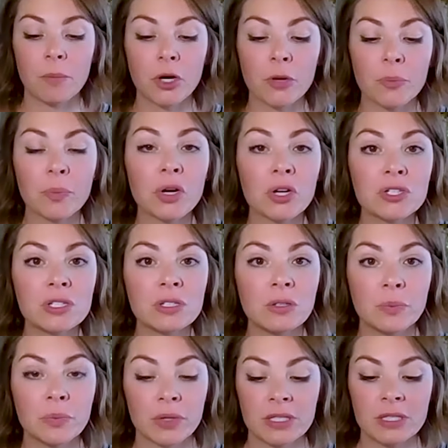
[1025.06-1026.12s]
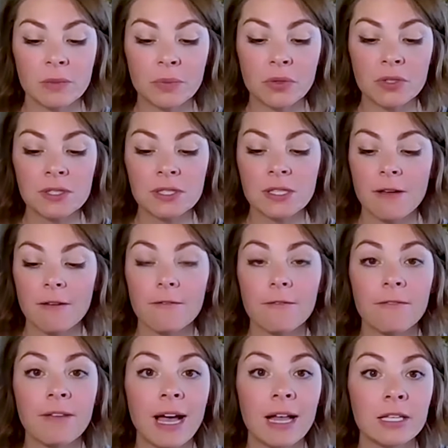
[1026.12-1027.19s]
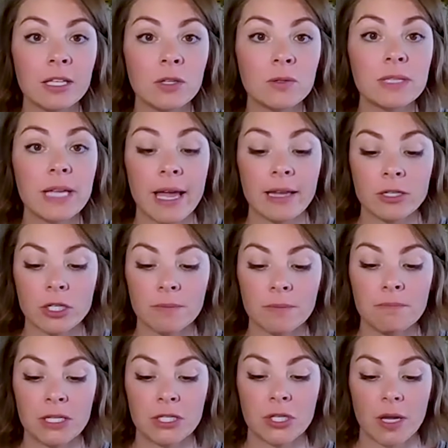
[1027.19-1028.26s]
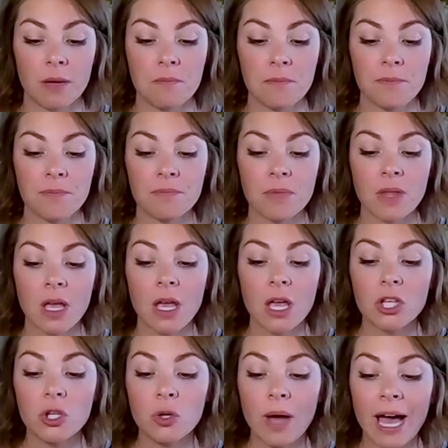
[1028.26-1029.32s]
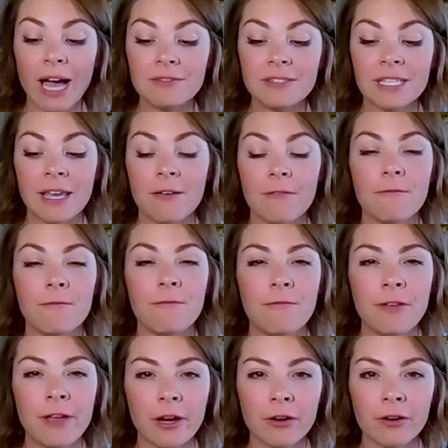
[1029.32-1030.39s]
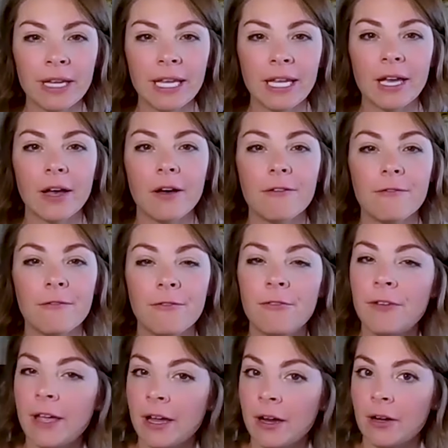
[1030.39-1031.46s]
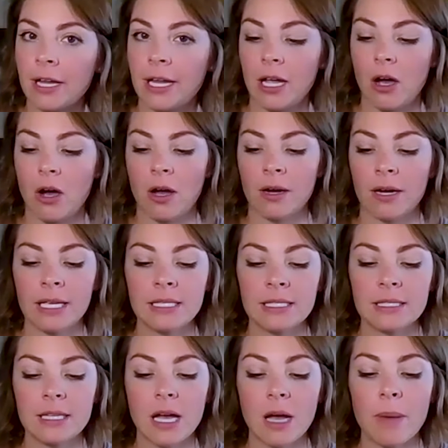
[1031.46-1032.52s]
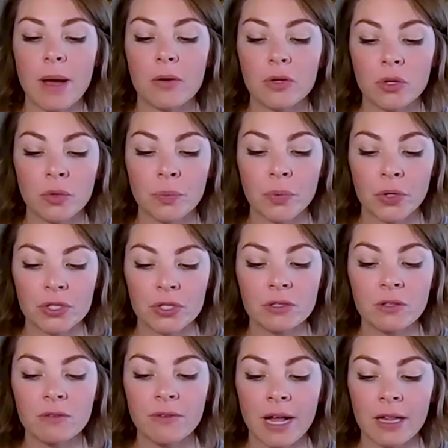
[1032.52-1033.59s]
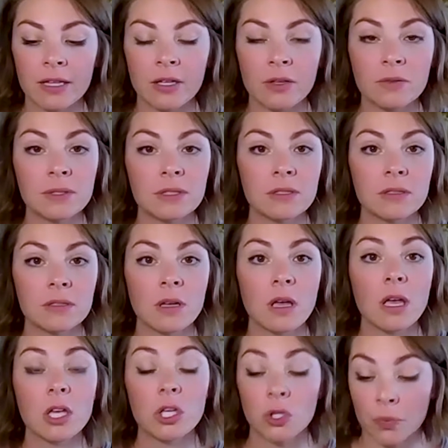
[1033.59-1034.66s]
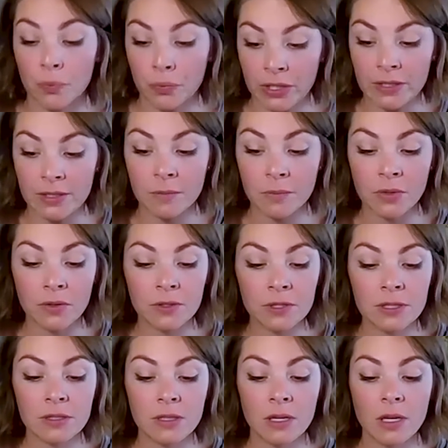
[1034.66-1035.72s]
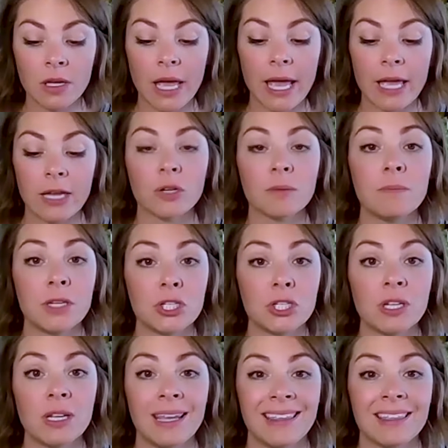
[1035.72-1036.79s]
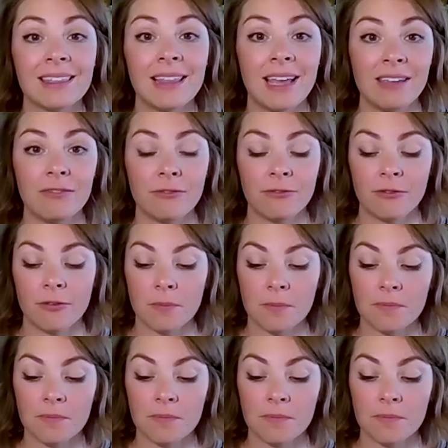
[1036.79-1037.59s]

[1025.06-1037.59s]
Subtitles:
her personal principles, values, and her mission. You have to get very, very honest about your personal values, your principles, and your mission in life.